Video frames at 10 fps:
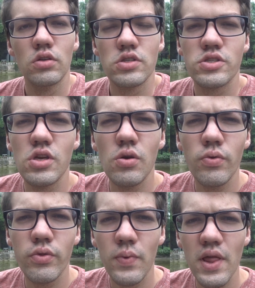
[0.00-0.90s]

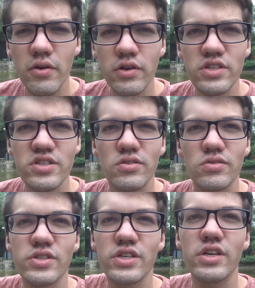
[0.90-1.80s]
So the weather in
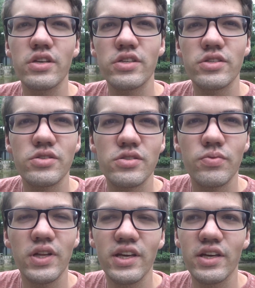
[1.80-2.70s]
Chongqing is
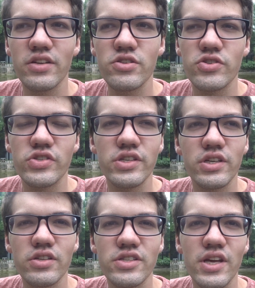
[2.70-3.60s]
really interesting
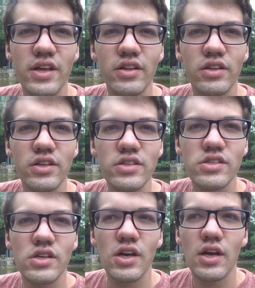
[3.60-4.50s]
to say the least.